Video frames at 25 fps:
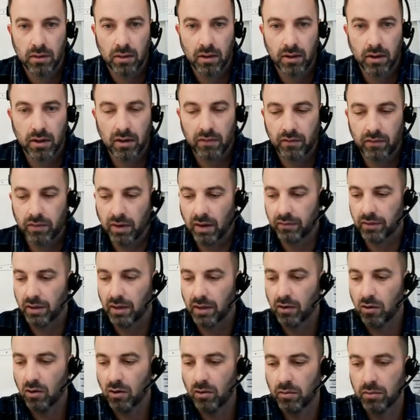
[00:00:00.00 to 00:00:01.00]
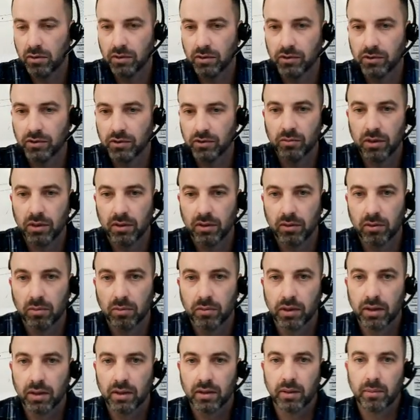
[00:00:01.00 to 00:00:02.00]
All right, if you have to hit home to zoom in a little
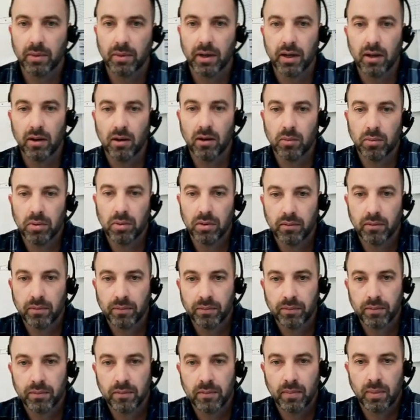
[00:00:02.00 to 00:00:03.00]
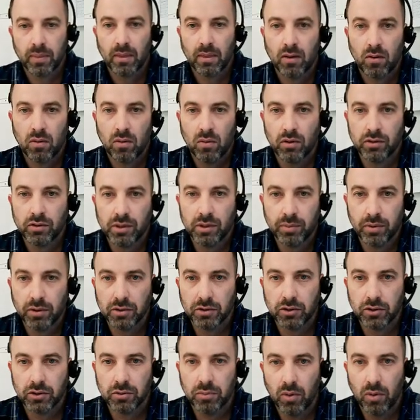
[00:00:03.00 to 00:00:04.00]
bit, that might help. Once you
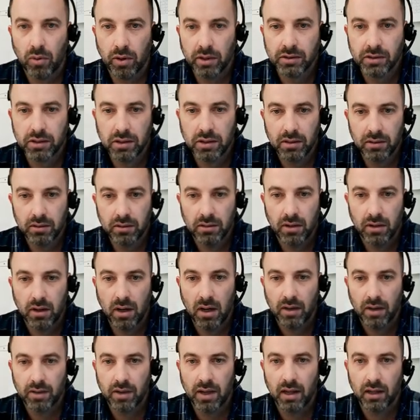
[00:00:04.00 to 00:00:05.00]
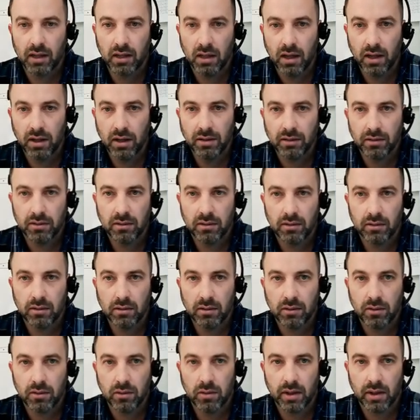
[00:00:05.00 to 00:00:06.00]
put 2 points in on that line,
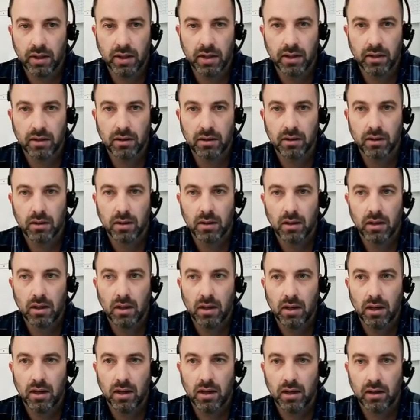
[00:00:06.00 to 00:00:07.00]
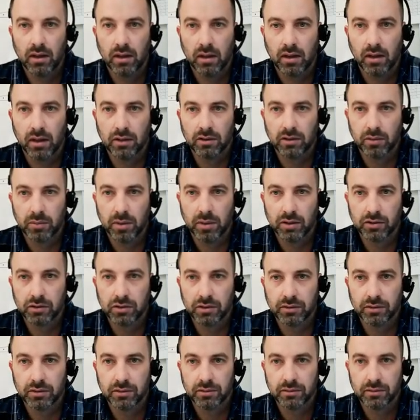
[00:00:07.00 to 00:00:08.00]
go ahead and click on
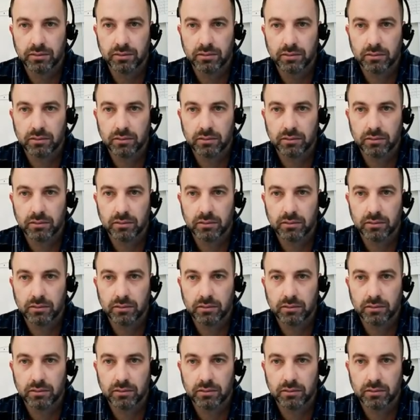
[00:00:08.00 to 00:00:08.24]
dimension.